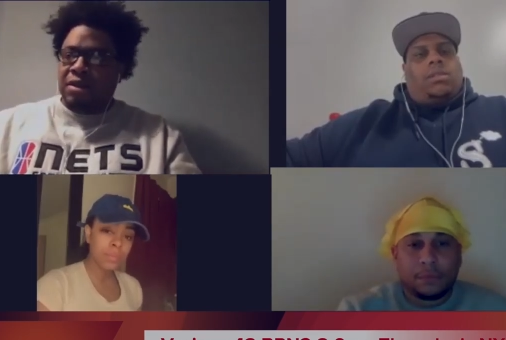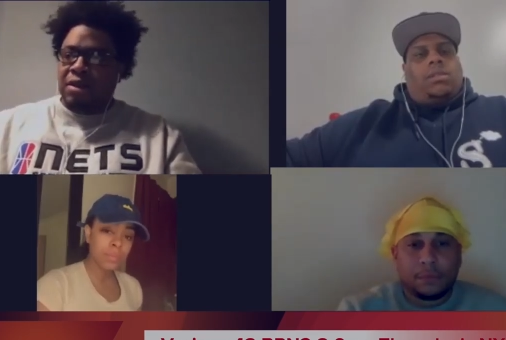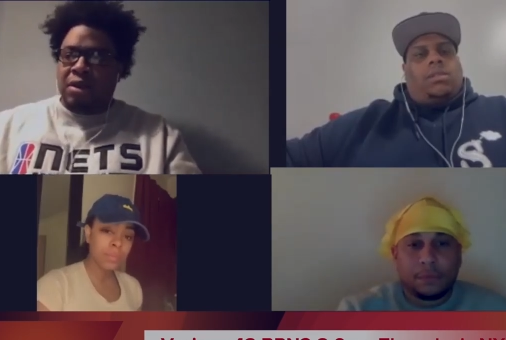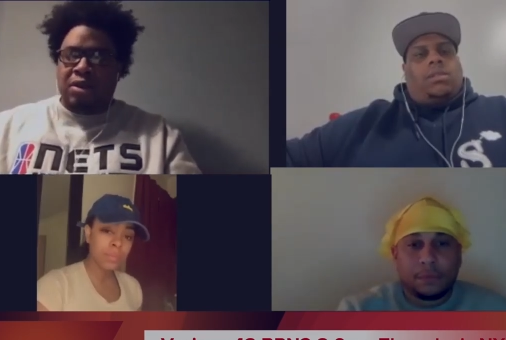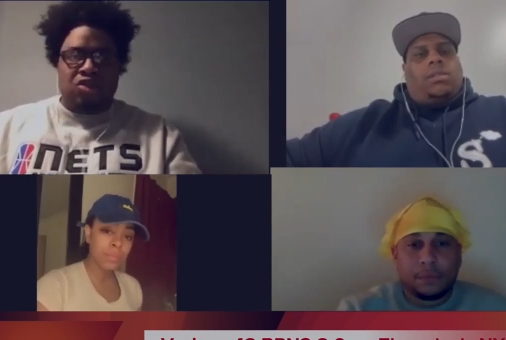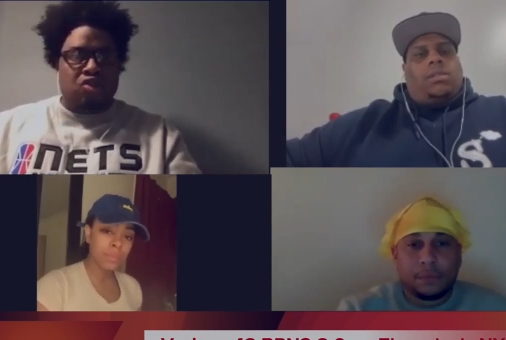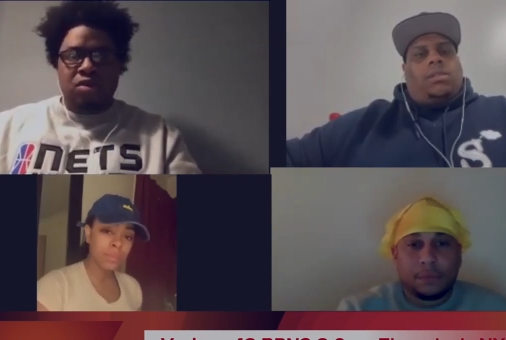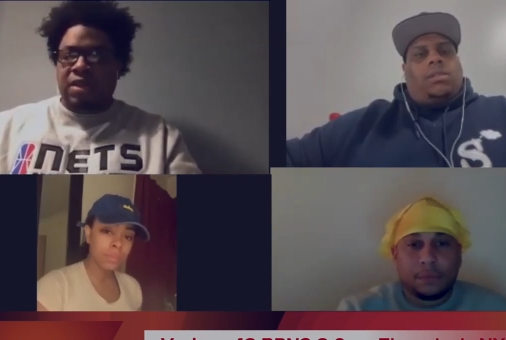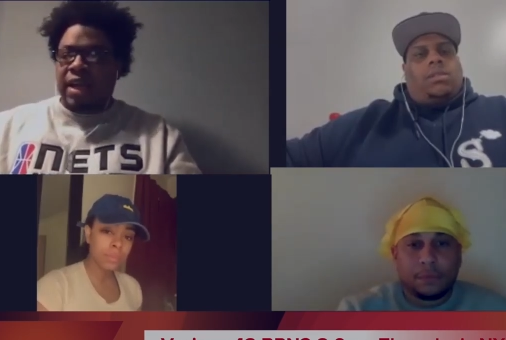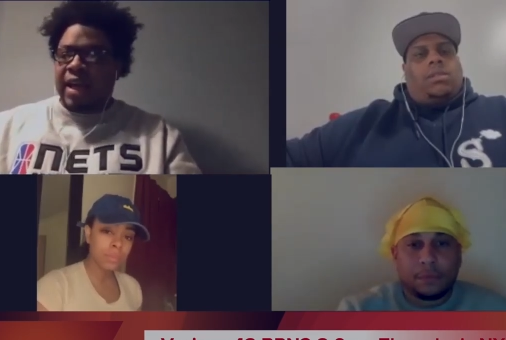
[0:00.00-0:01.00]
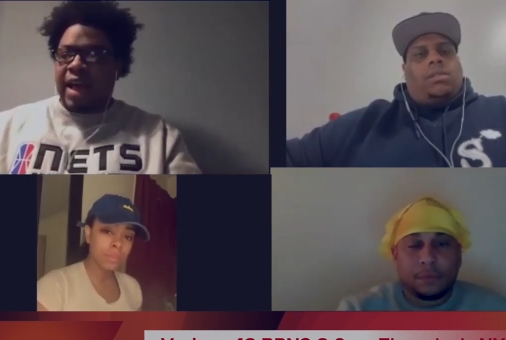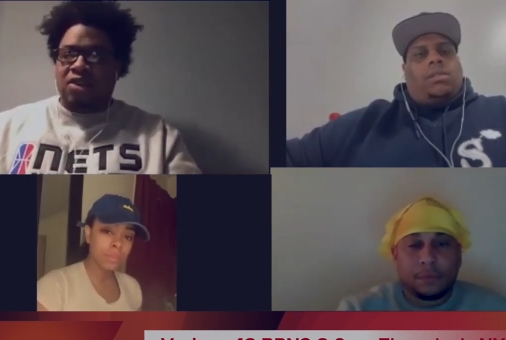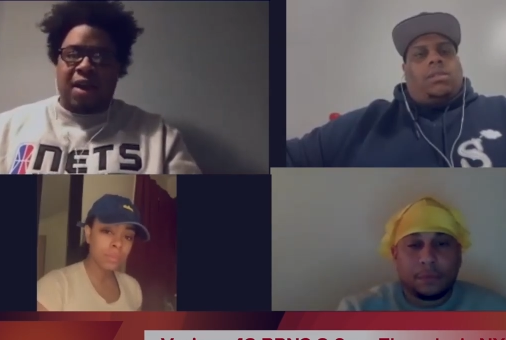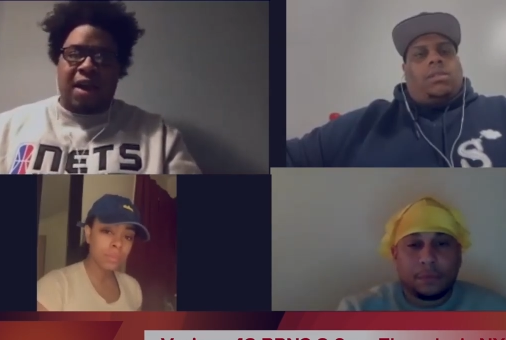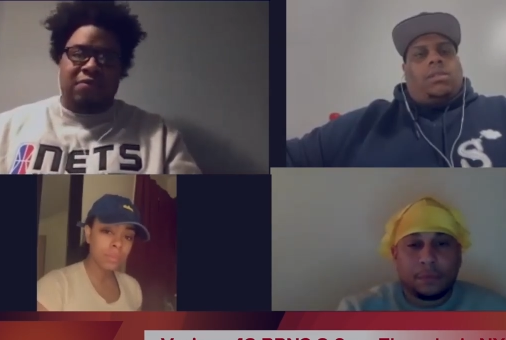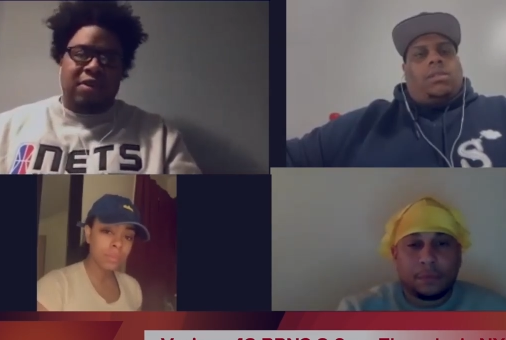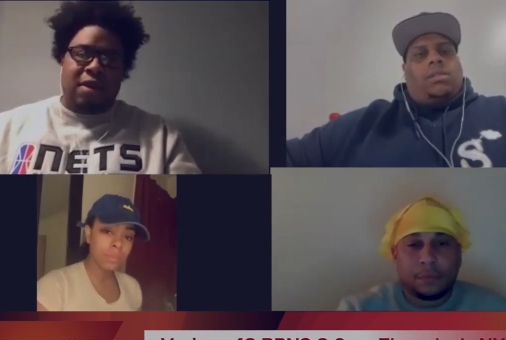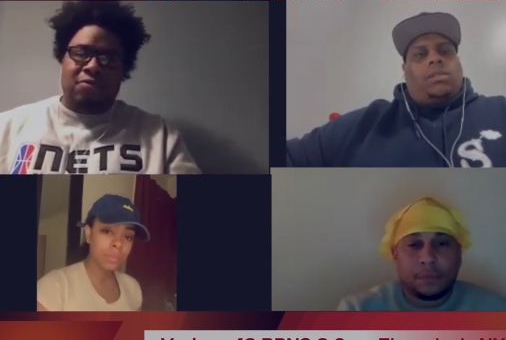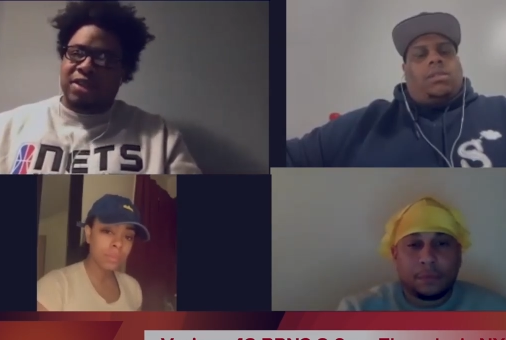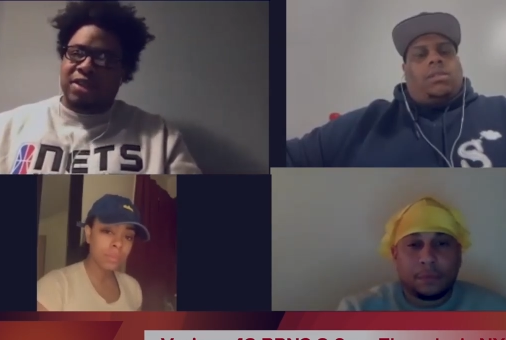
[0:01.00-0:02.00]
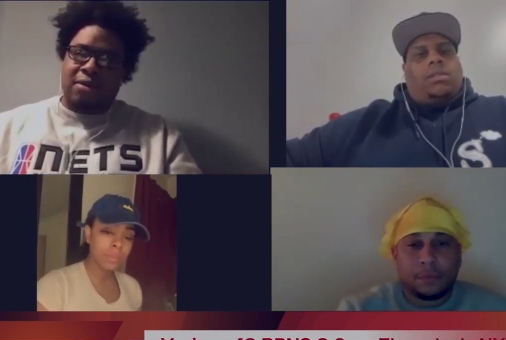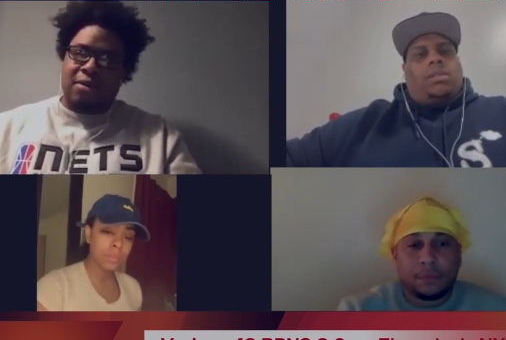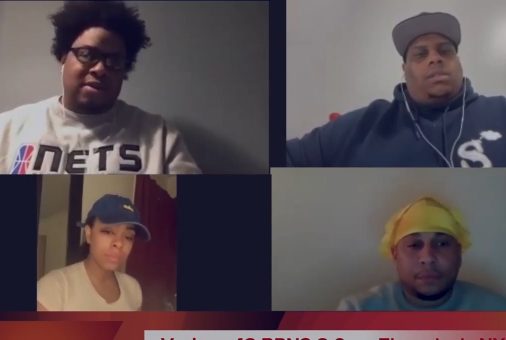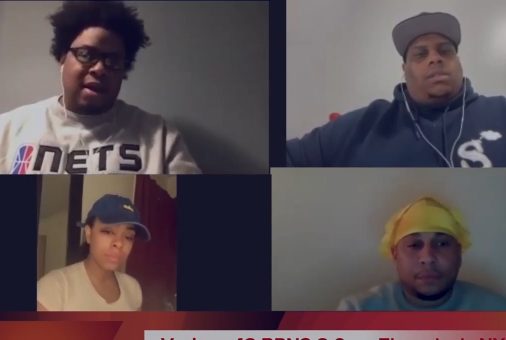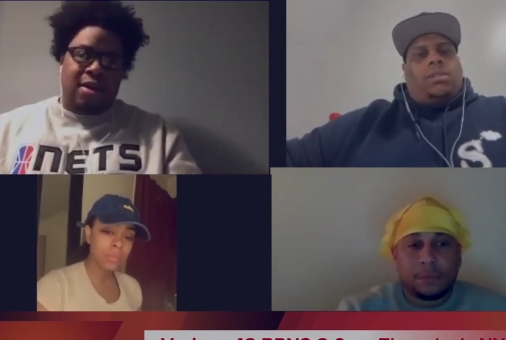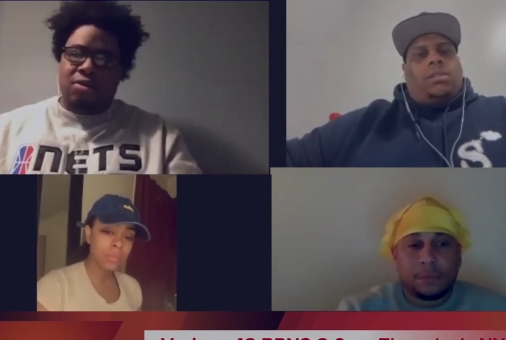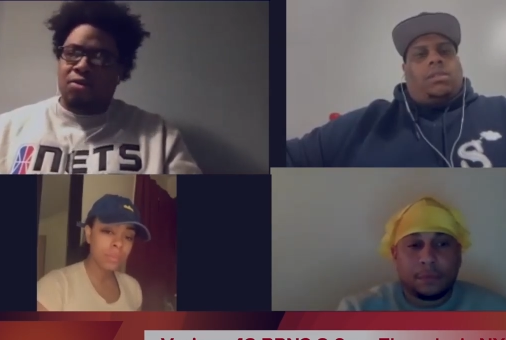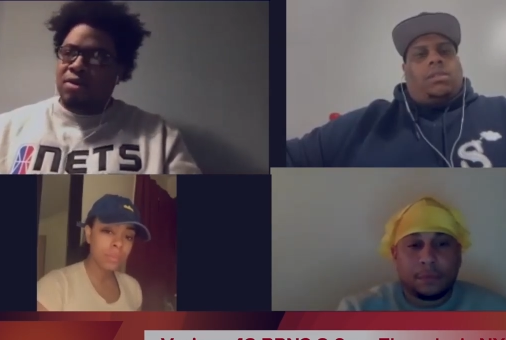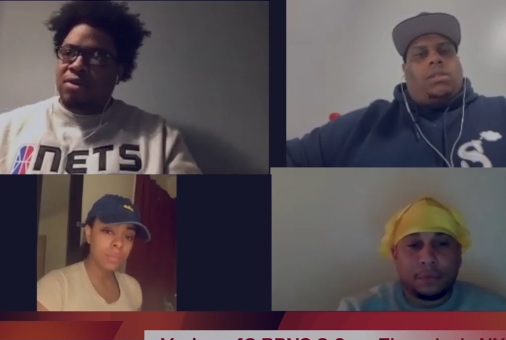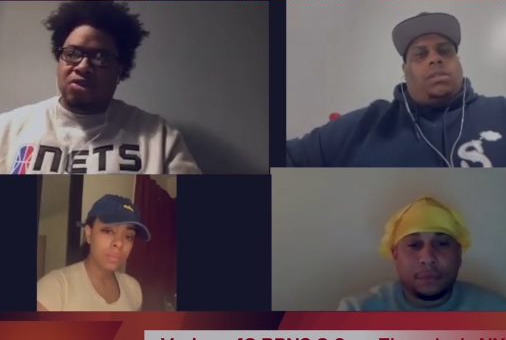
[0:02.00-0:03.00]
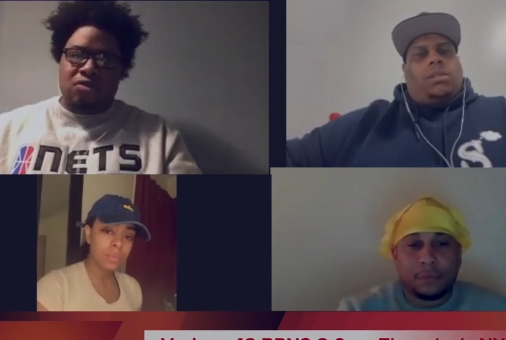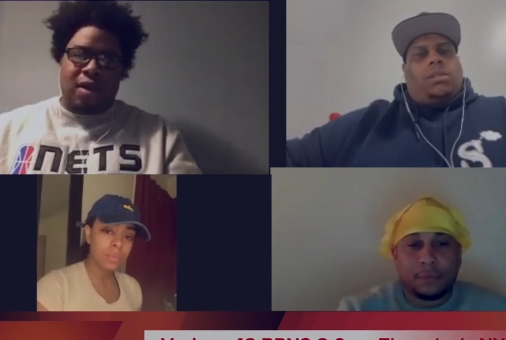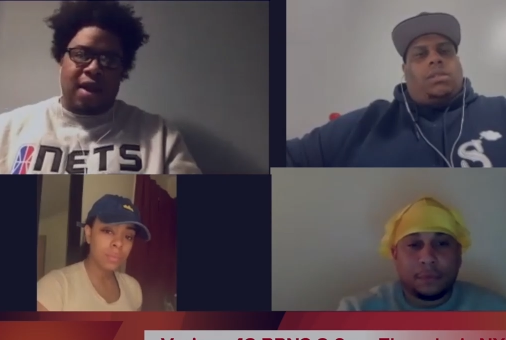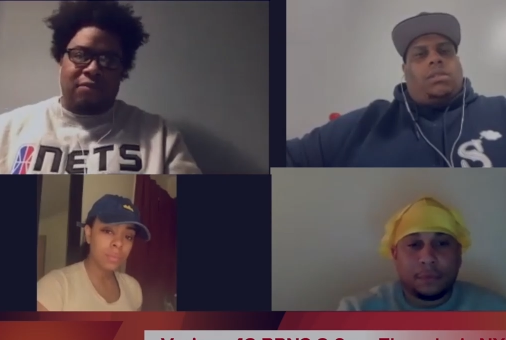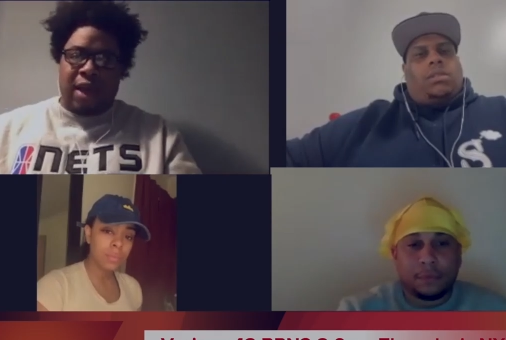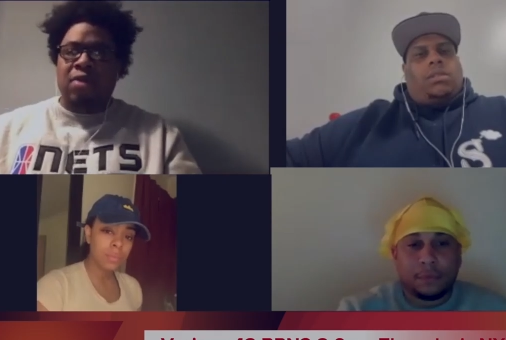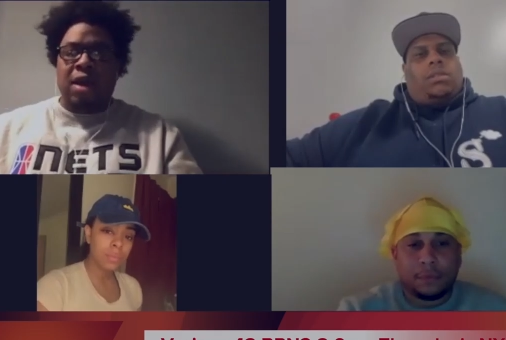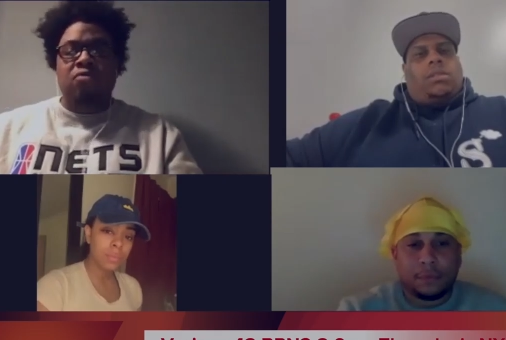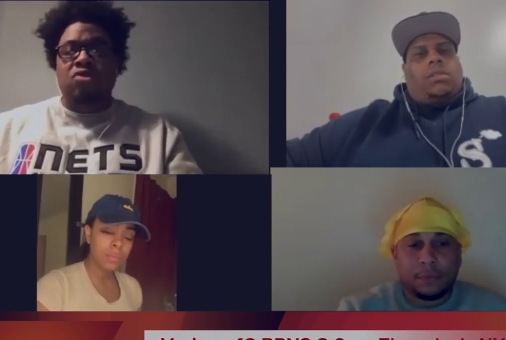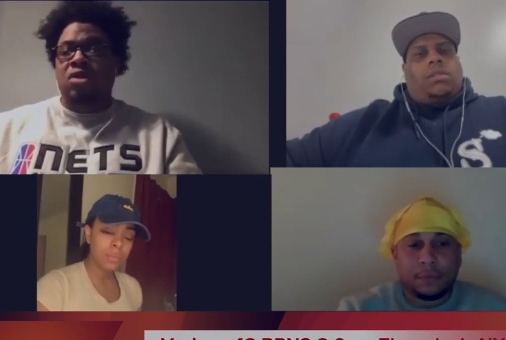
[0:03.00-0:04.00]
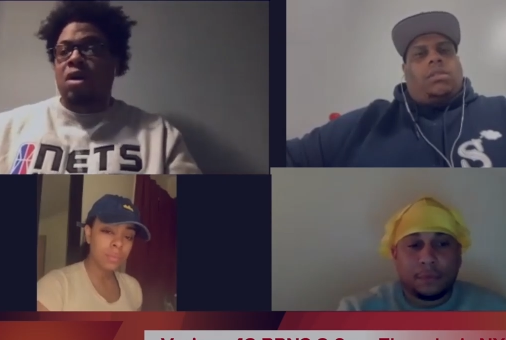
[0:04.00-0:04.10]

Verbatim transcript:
Speaker 1: as soon as they got drafted, they were shouting us out during the draft. Like, it, it was dope.